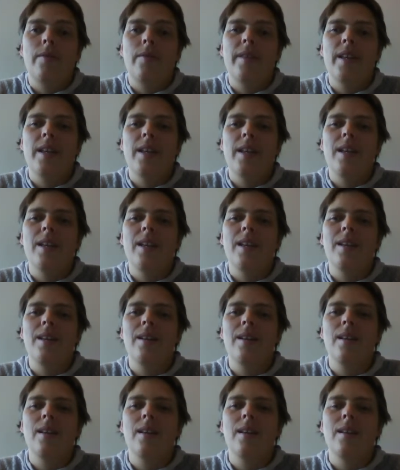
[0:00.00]

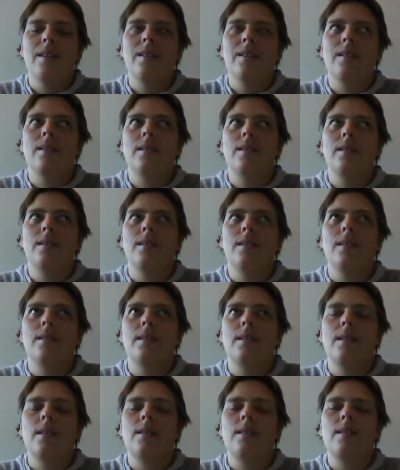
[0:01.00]
the
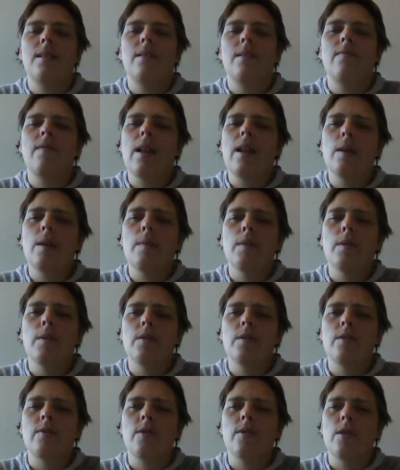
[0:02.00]

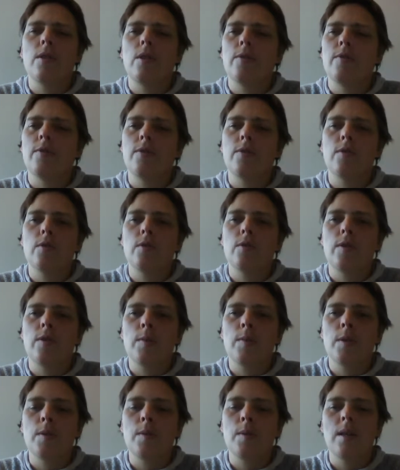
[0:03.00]
development of the love story
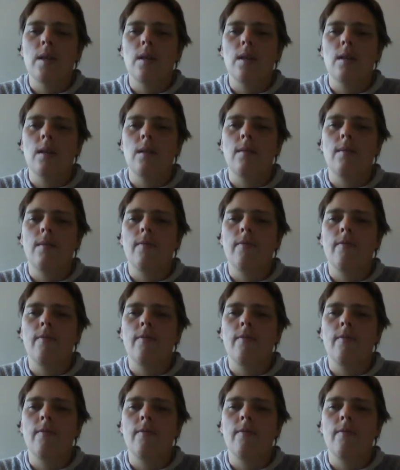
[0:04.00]
between